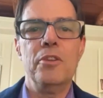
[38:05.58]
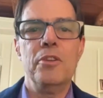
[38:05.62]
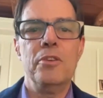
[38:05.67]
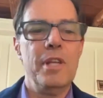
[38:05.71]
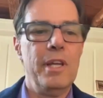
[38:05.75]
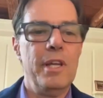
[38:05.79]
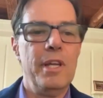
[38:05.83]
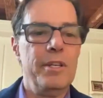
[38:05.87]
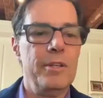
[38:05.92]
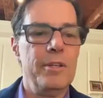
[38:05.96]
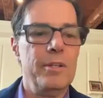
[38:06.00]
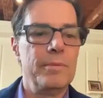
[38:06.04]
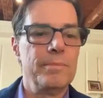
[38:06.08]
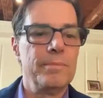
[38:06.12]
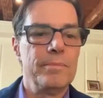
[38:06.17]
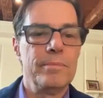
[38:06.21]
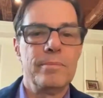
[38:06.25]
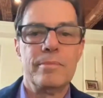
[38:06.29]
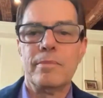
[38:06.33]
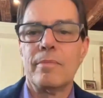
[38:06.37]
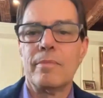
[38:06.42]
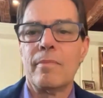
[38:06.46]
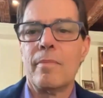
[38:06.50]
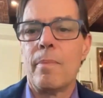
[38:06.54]
you, Daniel.
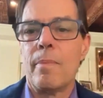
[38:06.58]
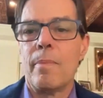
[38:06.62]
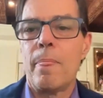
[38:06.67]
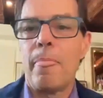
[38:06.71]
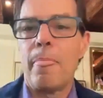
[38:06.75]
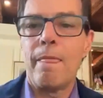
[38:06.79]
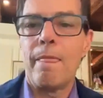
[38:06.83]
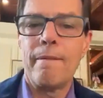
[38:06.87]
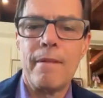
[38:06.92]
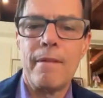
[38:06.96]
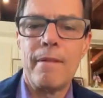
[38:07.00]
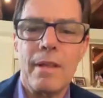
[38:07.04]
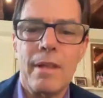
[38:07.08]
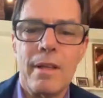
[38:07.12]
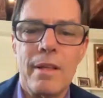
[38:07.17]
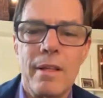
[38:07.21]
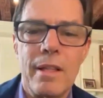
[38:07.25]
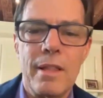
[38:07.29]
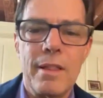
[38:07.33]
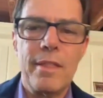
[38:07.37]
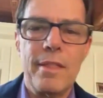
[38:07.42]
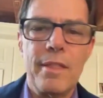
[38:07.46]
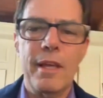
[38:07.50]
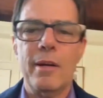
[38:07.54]

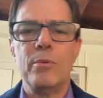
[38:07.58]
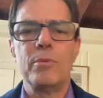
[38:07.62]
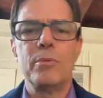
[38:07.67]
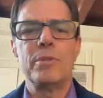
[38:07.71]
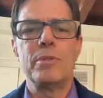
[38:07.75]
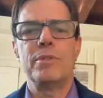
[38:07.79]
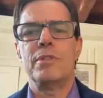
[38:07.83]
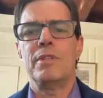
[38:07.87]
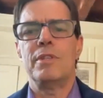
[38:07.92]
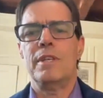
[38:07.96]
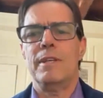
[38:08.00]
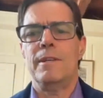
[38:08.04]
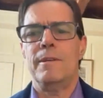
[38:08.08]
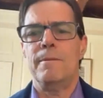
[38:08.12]
That was